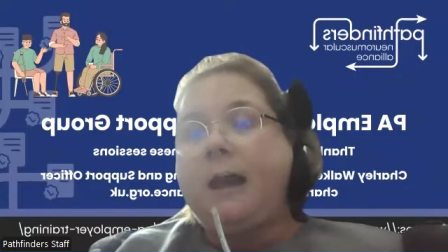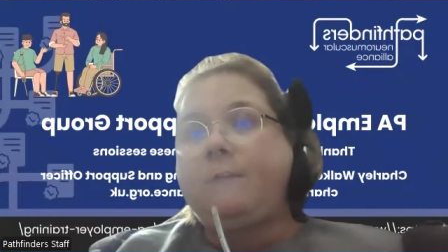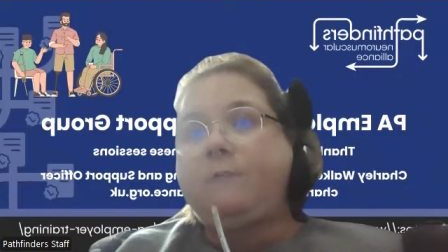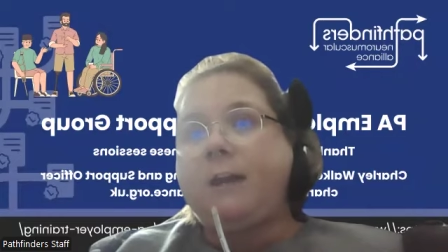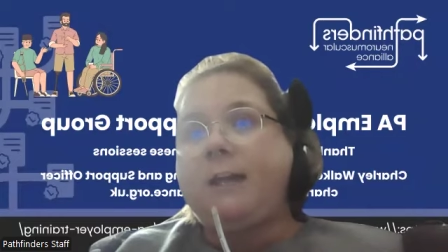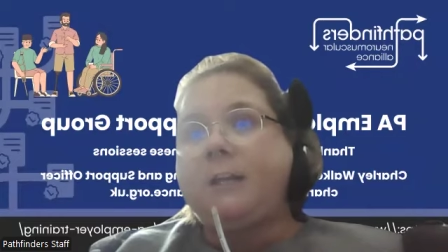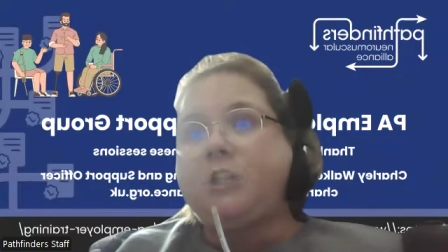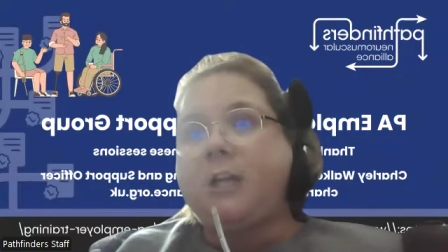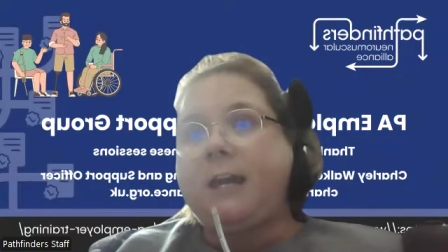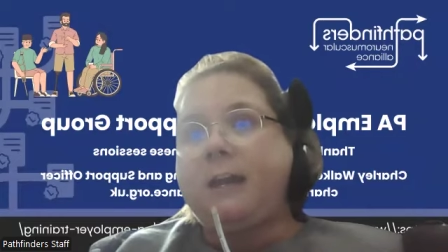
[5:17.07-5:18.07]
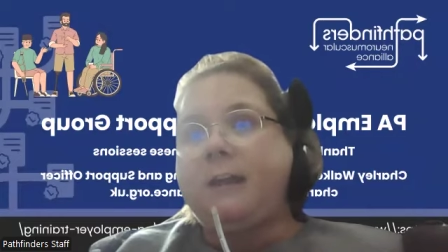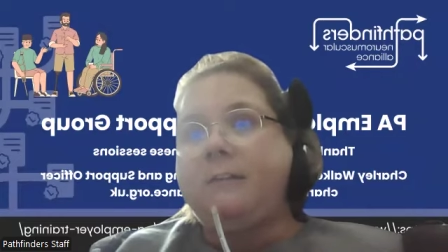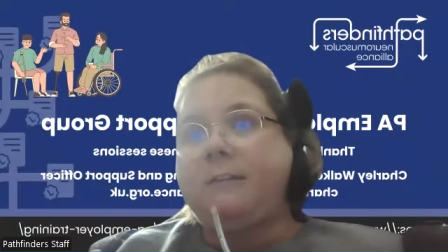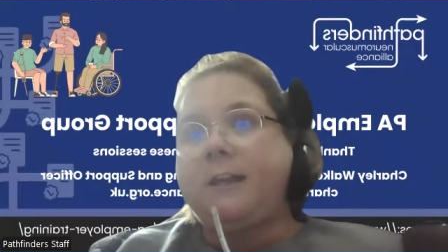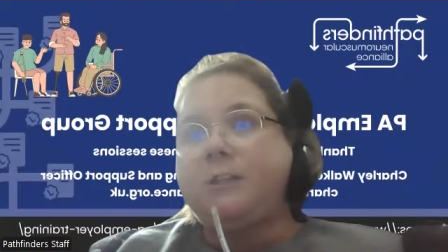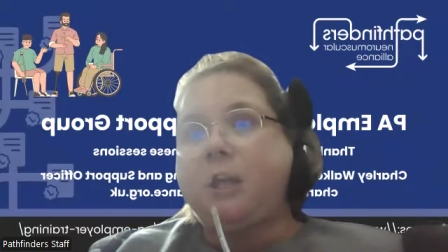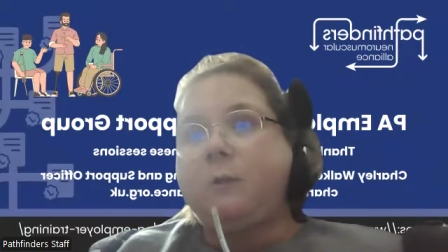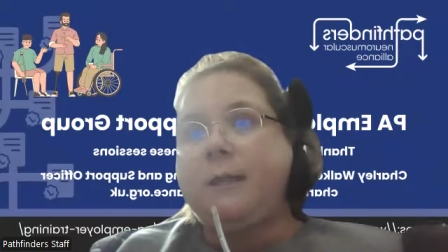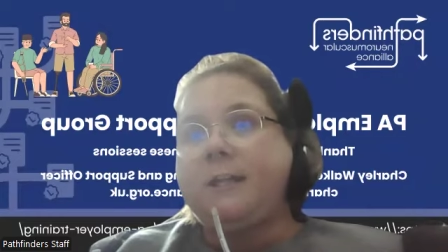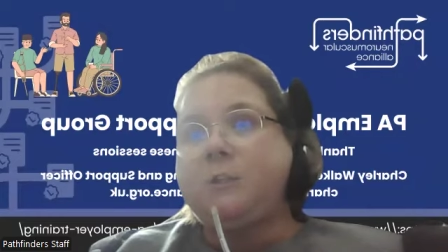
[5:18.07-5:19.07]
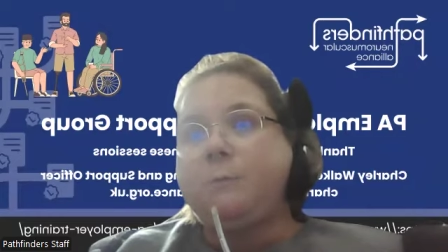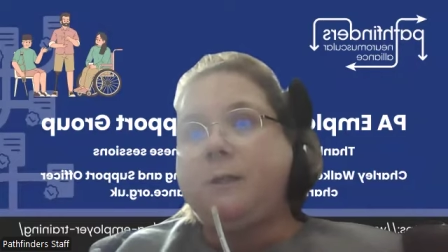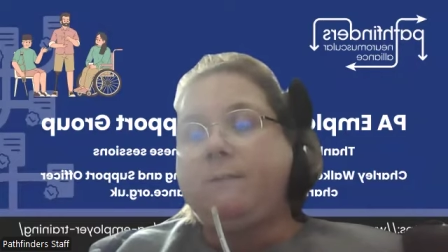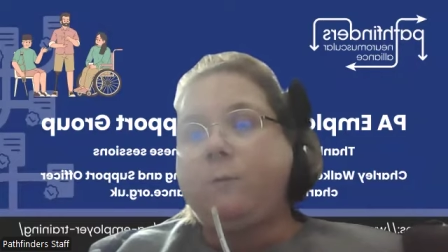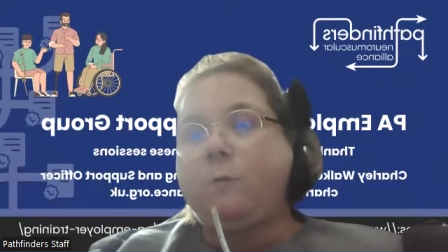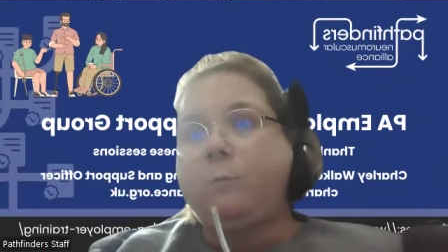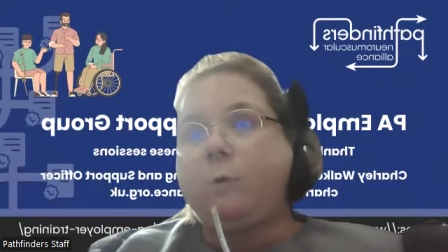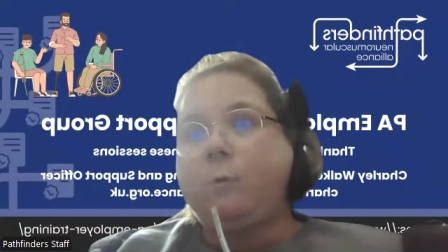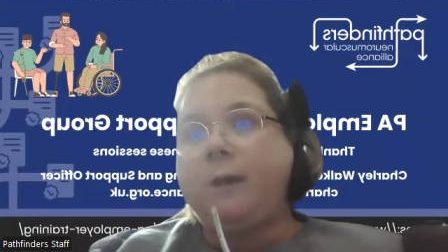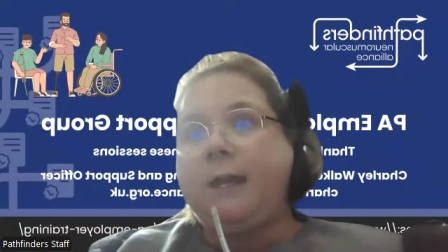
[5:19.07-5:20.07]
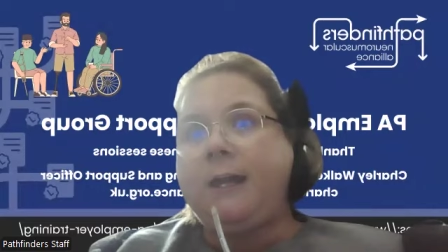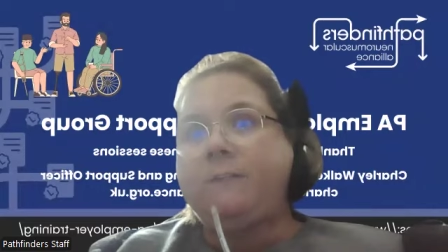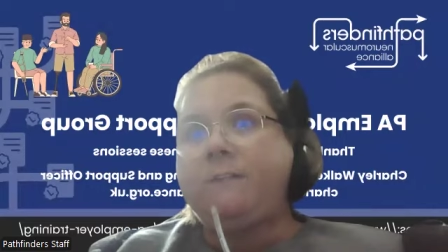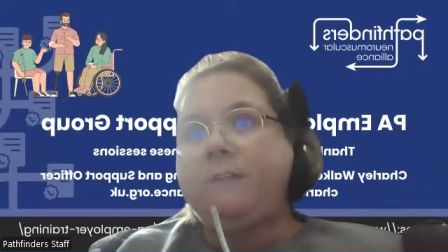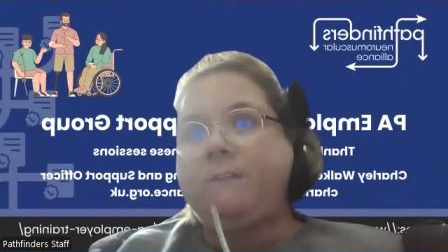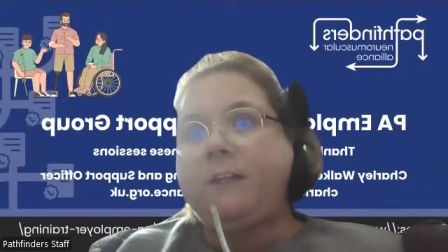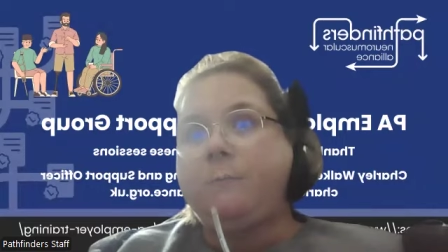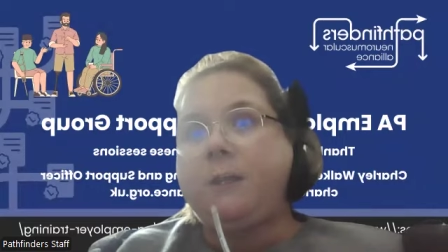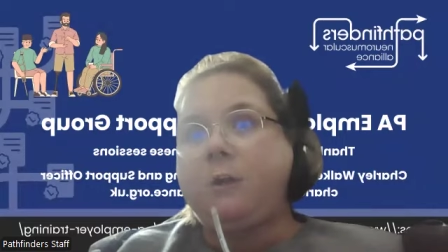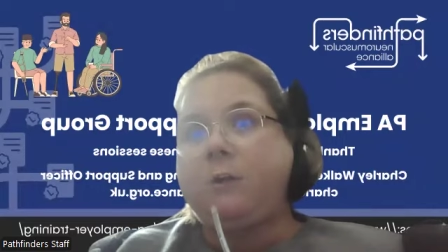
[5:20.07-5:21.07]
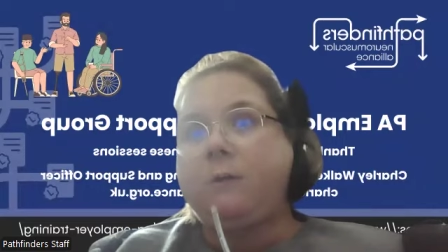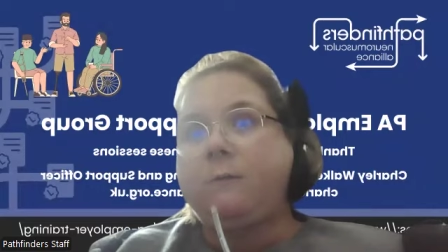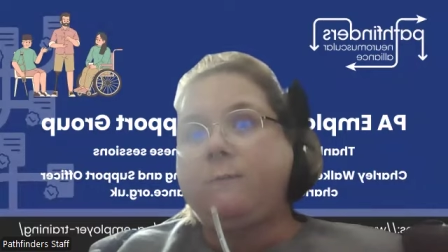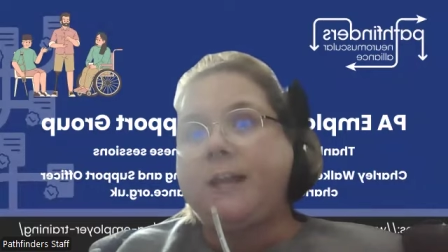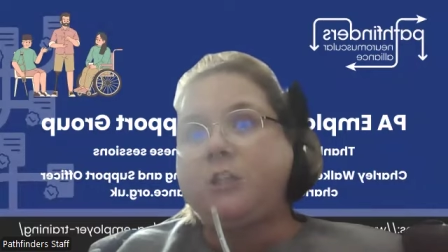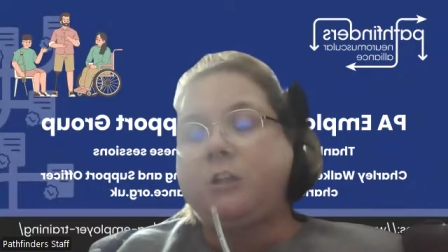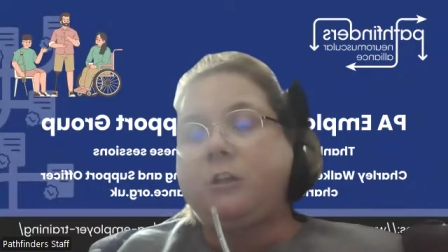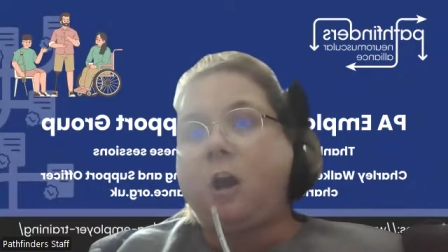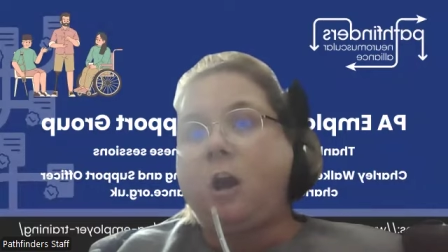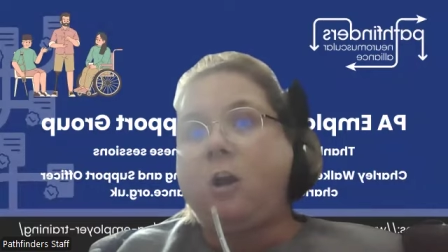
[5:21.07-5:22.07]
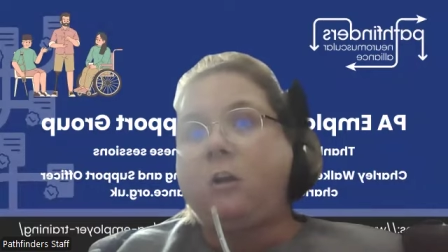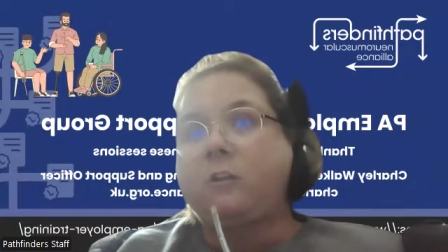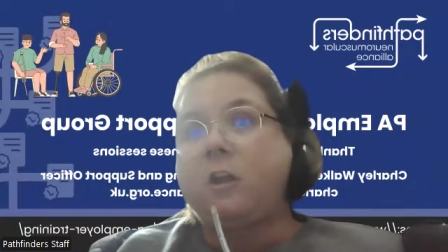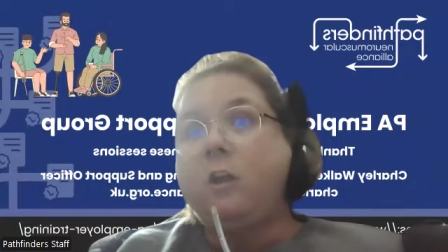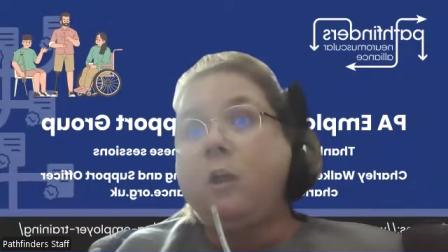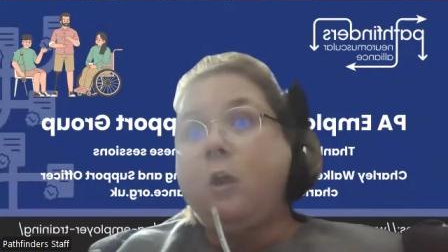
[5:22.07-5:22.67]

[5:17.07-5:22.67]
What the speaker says: Have regular check-ins. They don't need to be formal, even a 15-minute conversation. Ask,